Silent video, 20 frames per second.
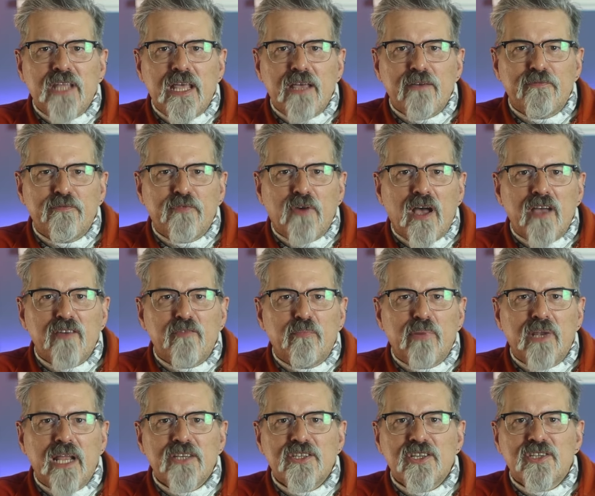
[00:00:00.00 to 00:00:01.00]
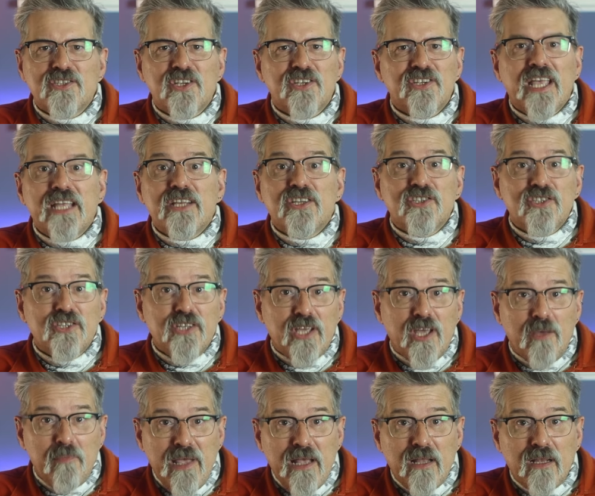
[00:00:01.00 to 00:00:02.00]
their 5 pledges as
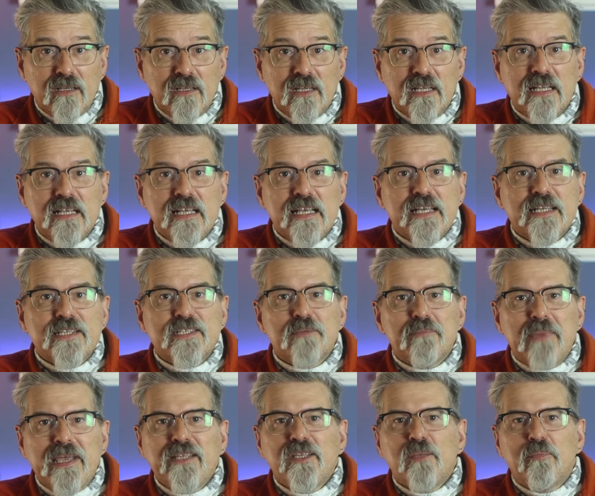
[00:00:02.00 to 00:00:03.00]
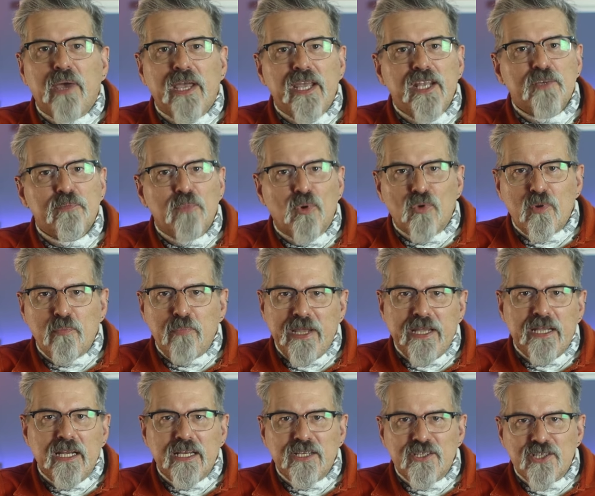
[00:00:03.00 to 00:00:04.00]
HTML to make the page more
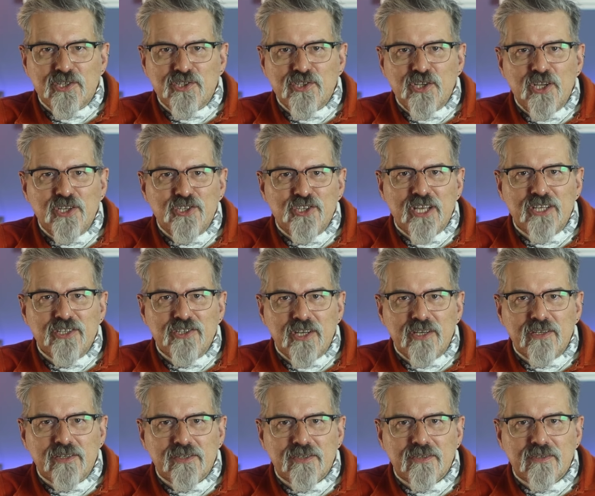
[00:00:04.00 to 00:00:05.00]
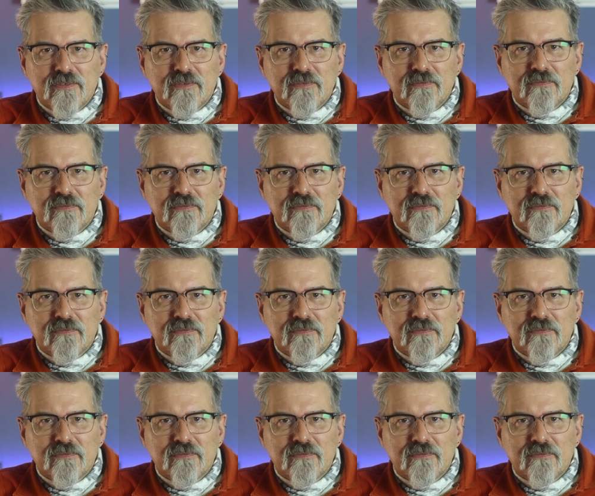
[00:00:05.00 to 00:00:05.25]
appealing to search engines.